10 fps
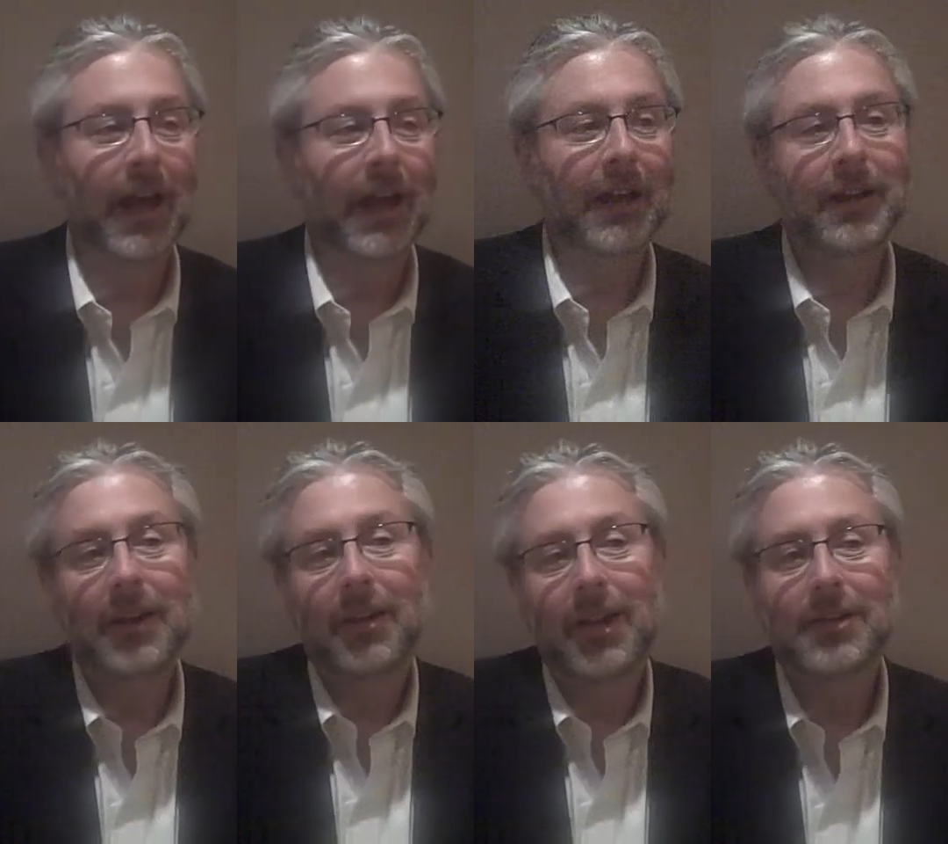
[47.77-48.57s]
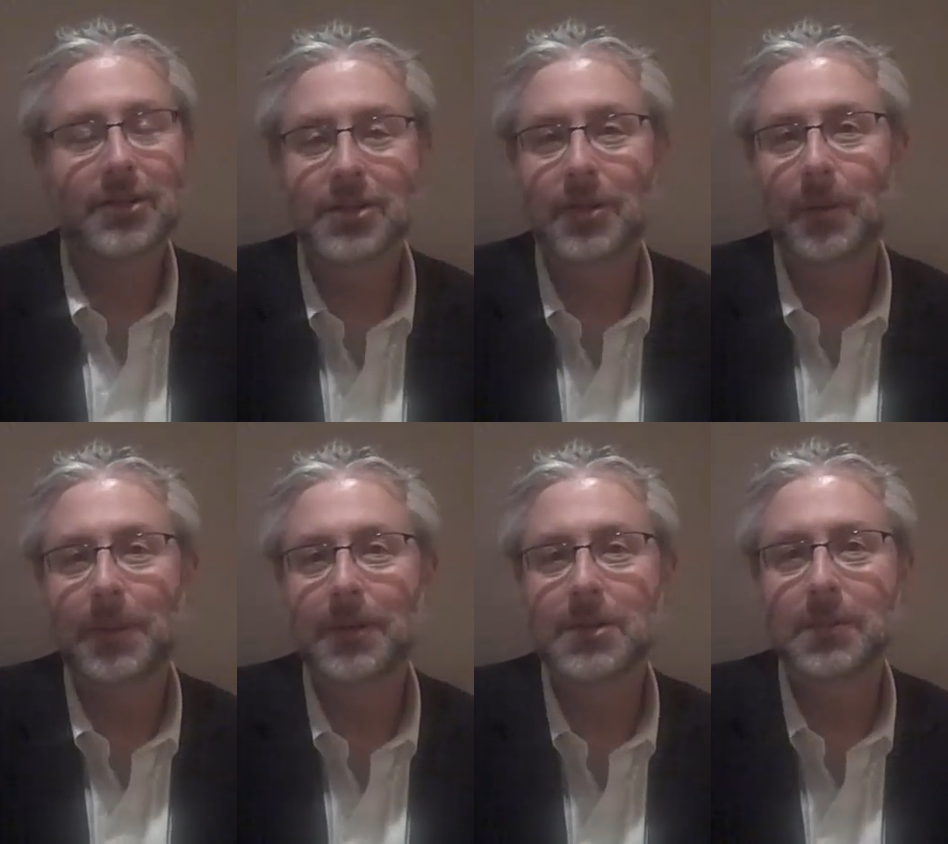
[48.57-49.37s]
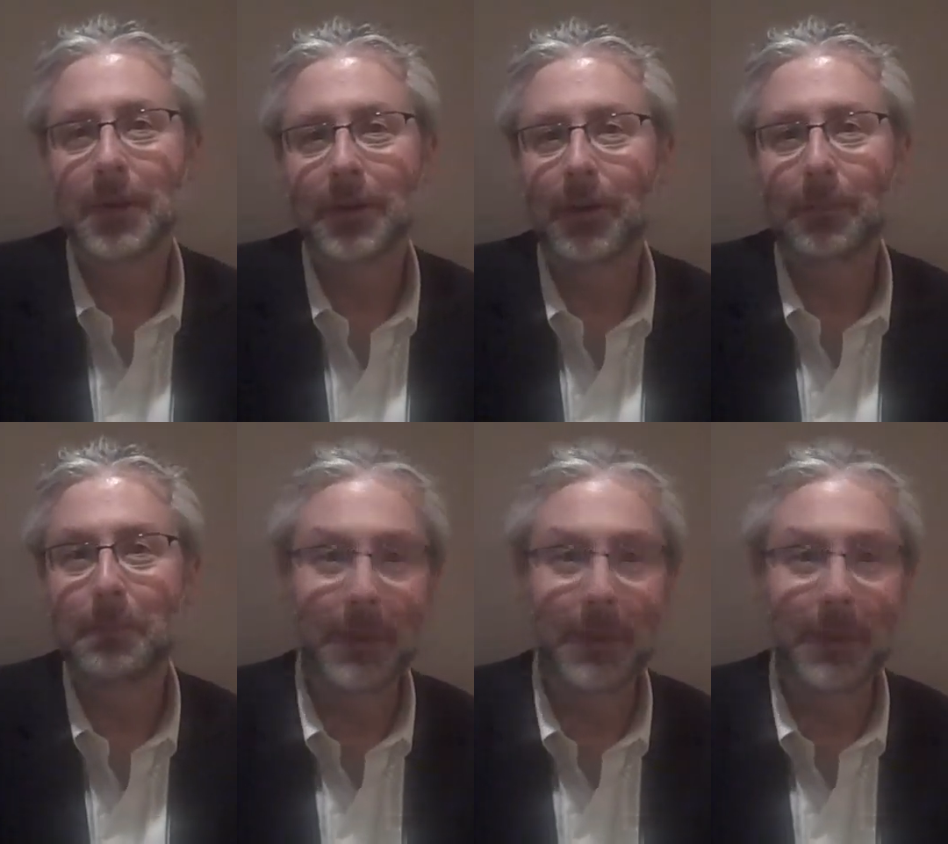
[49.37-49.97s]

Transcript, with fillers: And you know, that just so appeals to me, you know,